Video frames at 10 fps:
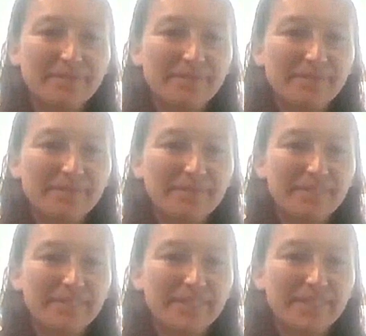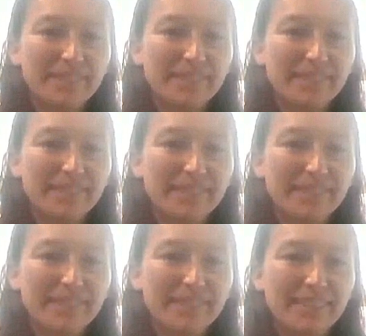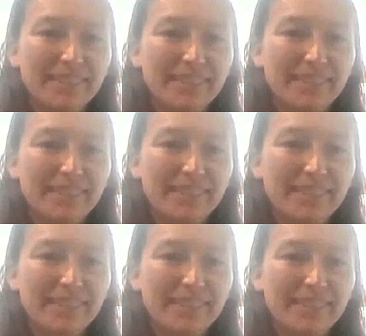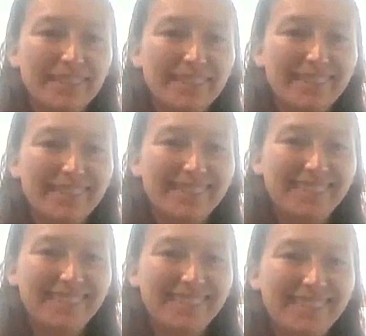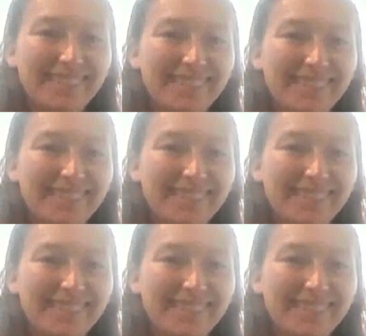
[no speech]